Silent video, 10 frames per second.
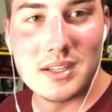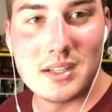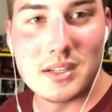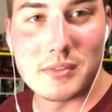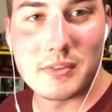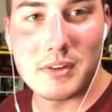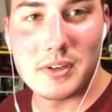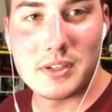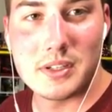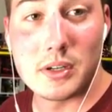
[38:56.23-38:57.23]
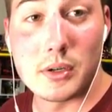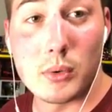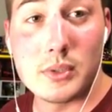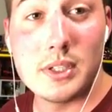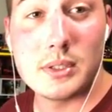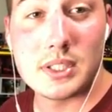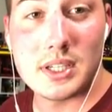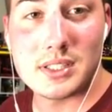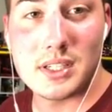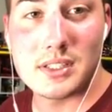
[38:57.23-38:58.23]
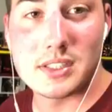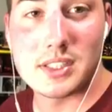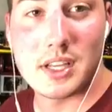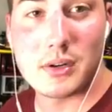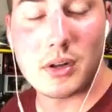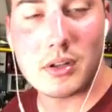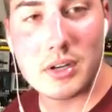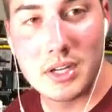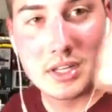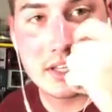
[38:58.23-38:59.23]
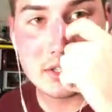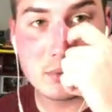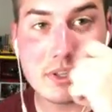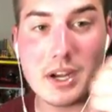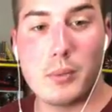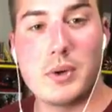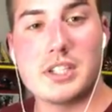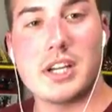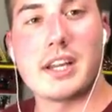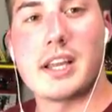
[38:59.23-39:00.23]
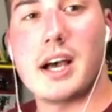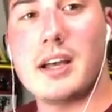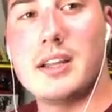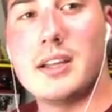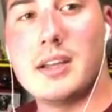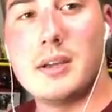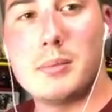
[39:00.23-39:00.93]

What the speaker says: Your your only UCS set is the Sandcrawler. That's one that I wish I got,